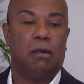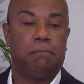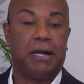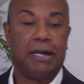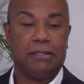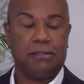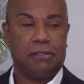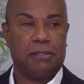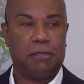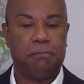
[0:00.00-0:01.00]
But
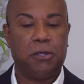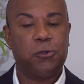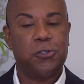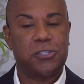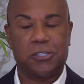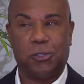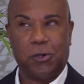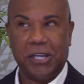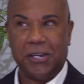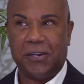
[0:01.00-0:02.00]
the builder's
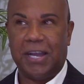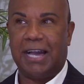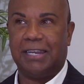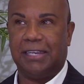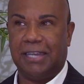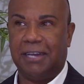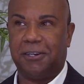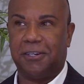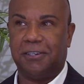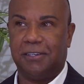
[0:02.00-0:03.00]
lawyer had a
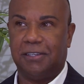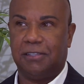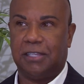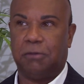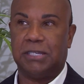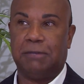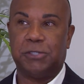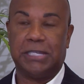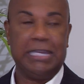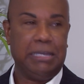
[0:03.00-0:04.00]
letter it
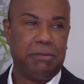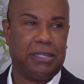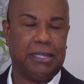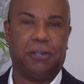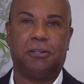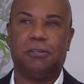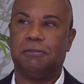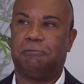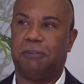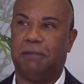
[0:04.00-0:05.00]
was an email letter
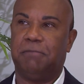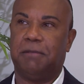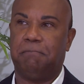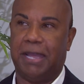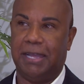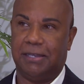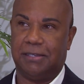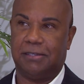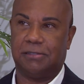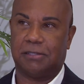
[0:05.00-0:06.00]
from the
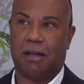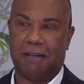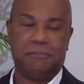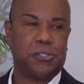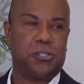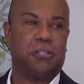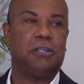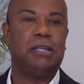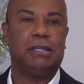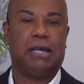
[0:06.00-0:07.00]
bank's
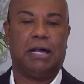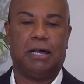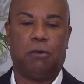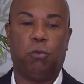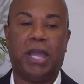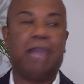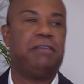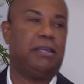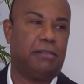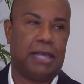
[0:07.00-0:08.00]
officer
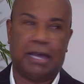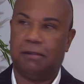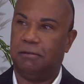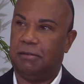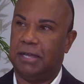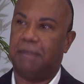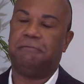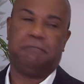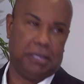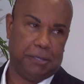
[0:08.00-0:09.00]
waiving that
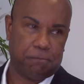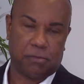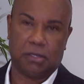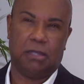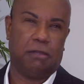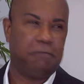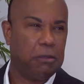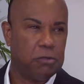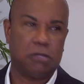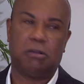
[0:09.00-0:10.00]
fee, and the fee
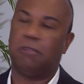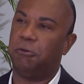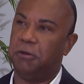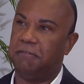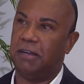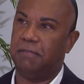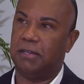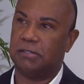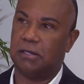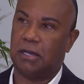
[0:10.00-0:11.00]
was around
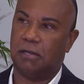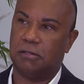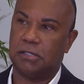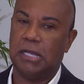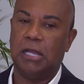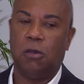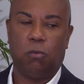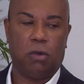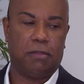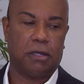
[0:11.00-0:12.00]
$35,000.
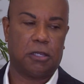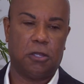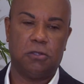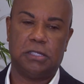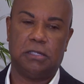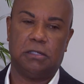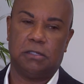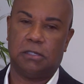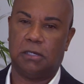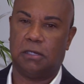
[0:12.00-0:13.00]
Well, the
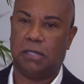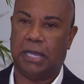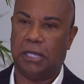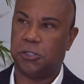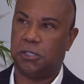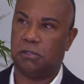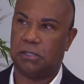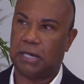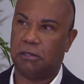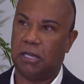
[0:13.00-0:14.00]
closing agent, the
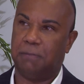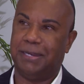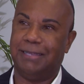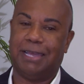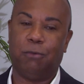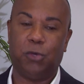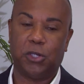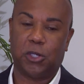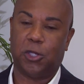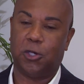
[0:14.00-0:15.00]
title company, they
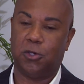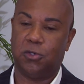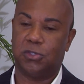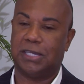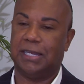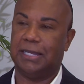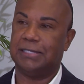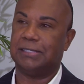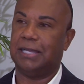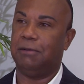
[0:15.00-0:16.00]
wouldn't close
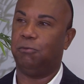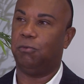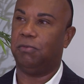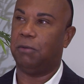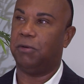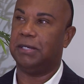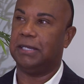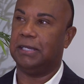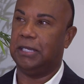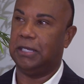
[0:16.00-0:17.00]
unless they
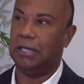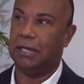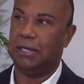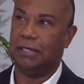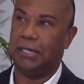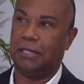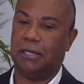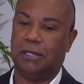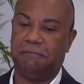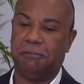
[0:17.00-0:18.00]
wanted to get
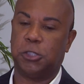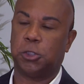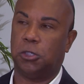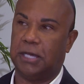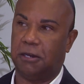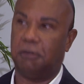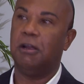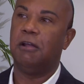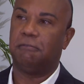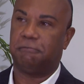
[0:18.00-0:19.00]
an official letter
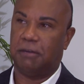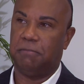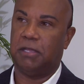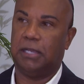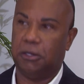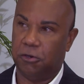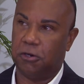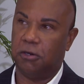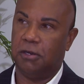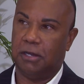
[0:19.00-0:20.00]
from the
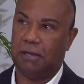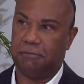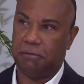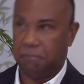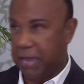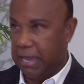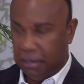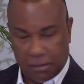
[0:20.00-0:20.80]
lender, from the bank,